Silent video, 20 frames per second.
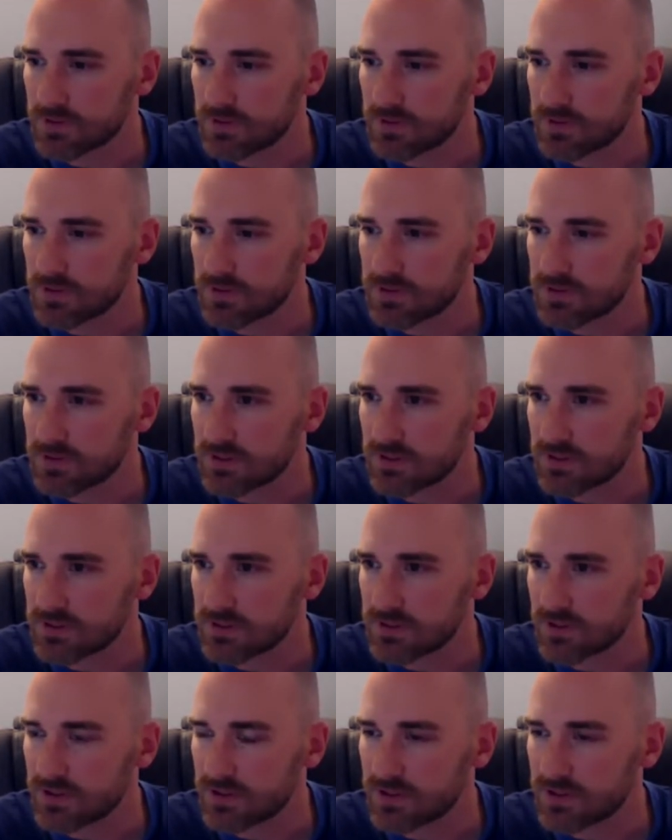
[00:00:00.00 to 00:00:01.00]
Let's see, is
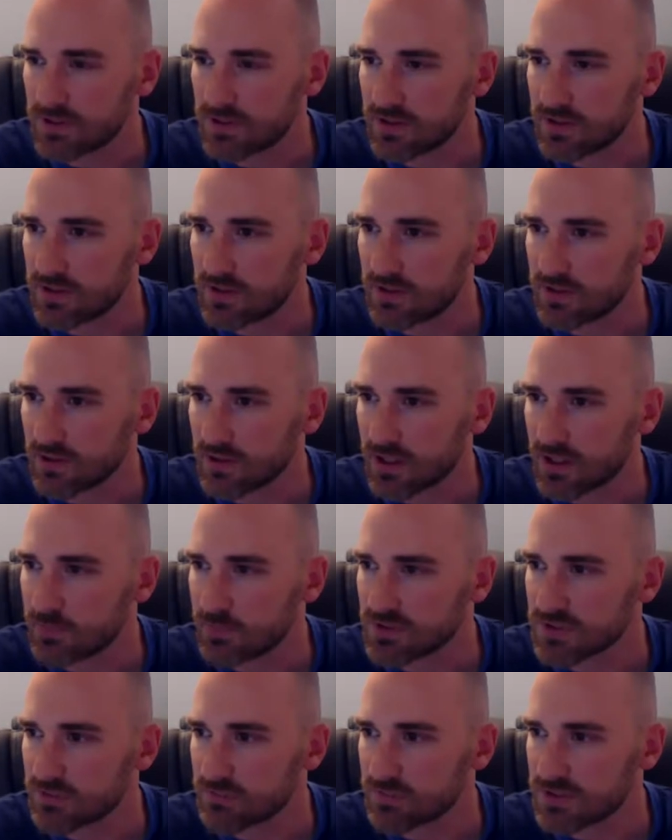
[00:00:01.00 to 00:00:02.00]
there any other
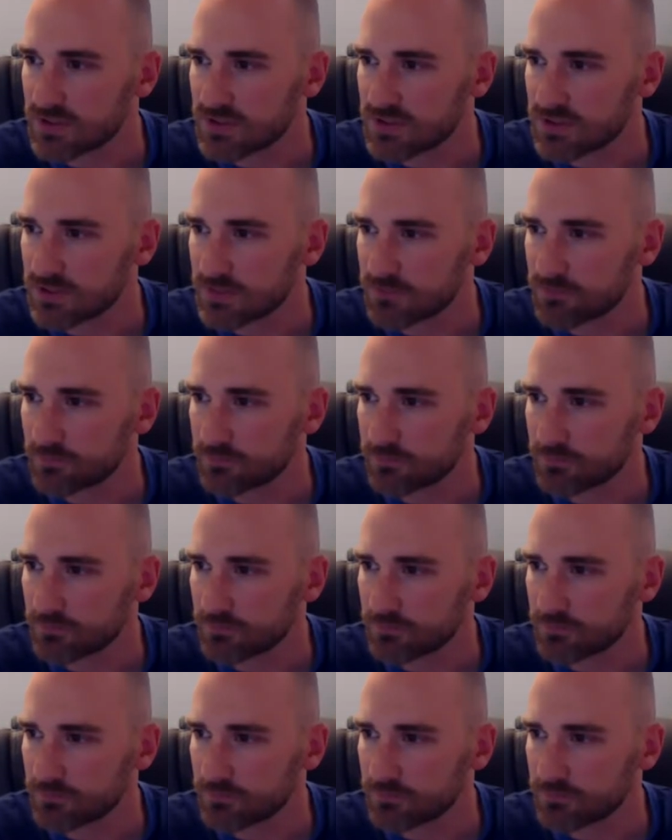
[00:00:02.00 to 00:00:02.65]
comments I missed here?